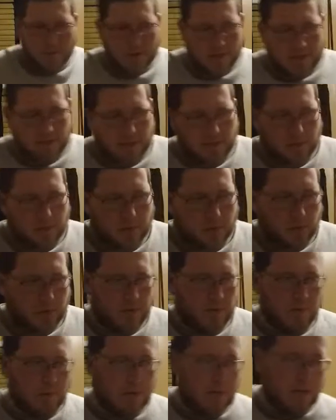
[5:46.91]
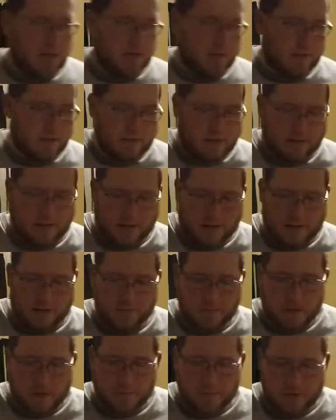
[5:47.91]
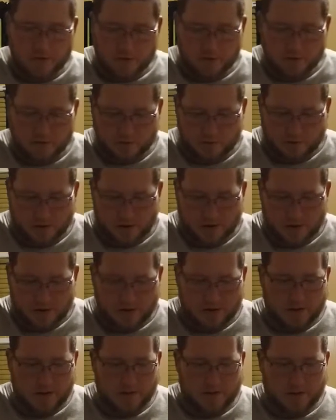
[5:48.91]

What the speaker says: medium swim baits and my punching rod.